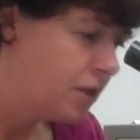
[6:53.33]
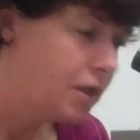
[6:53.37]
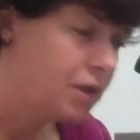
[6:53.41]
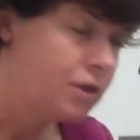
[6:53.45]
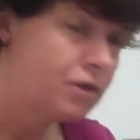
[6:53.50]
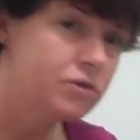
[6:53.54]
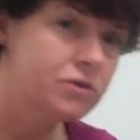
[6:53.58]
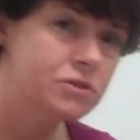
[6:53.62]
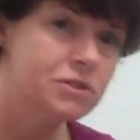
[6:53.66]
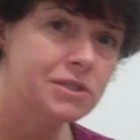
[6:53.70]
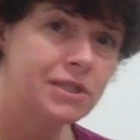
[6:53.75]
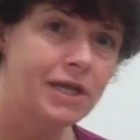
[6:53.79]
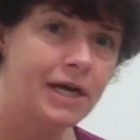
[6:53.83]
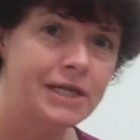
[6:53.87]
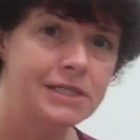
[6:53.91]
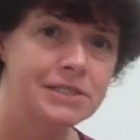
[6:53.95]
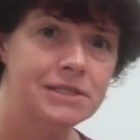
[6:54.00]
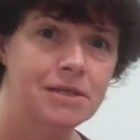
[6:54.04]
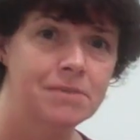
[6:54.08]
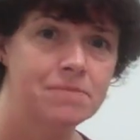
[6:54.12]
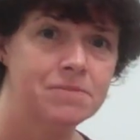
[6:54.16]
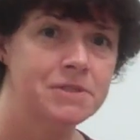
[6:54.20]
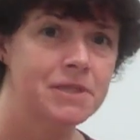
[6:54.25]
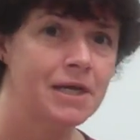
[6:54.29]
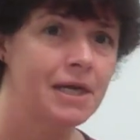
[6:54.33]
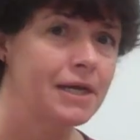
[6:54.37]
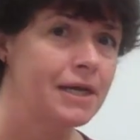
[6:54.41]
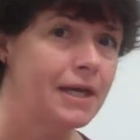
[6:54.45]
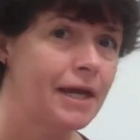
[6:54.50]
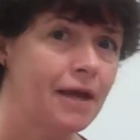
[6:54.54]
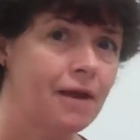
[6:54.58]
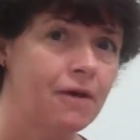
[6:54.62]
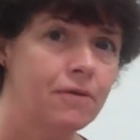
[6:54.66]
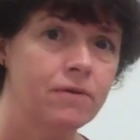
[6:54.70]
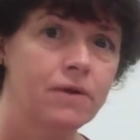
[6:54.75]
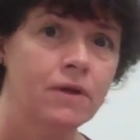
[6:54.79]
Your slide's upside
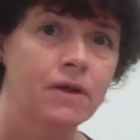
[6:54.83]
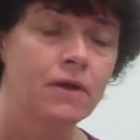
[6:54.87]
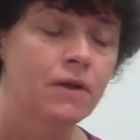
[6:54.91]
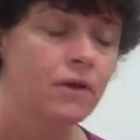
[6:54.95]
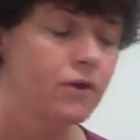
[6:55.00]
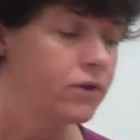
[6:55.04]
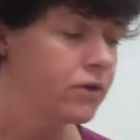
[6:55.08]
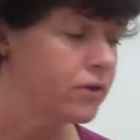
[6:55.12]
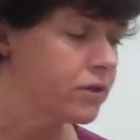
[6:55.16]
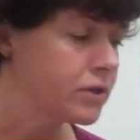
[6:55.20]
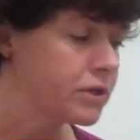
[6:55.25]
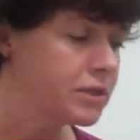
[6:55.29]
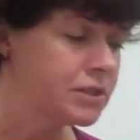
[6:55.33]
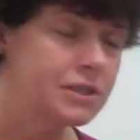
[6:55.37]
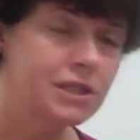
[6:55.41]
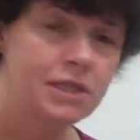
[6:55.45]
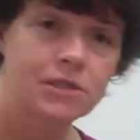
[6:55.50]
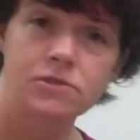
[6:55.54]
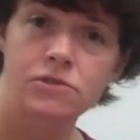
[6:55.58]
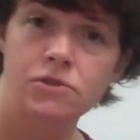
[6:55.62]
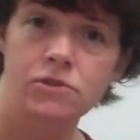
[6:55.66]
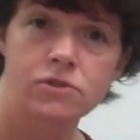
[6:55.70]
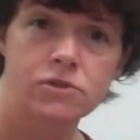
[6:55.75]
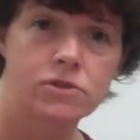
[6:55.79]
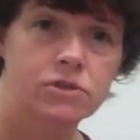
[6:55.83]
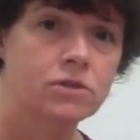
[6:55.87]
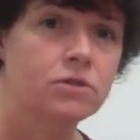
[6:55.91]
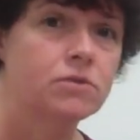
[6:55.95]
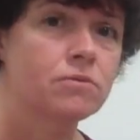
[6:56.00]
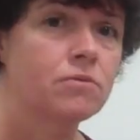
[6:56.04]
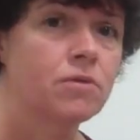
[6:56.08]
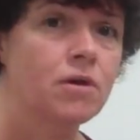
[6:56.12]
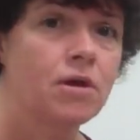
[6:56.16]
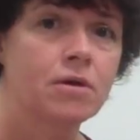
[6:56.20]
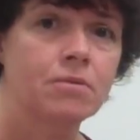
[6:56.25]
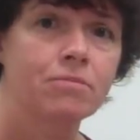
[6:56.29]
down, your condenser's in the
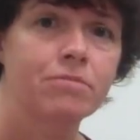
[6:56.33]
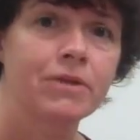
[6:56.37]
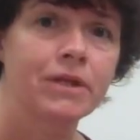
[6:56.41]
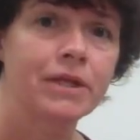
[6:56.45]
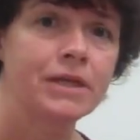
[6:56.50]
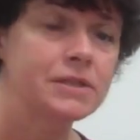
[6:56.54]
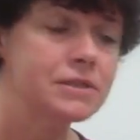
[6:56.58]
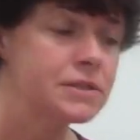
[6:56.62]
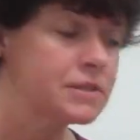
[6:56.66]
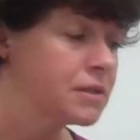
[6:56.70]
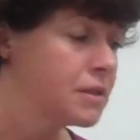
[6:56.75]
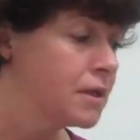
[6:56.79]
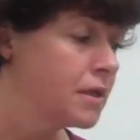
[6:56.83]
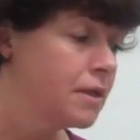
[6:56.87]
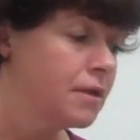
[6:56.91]
wrong place.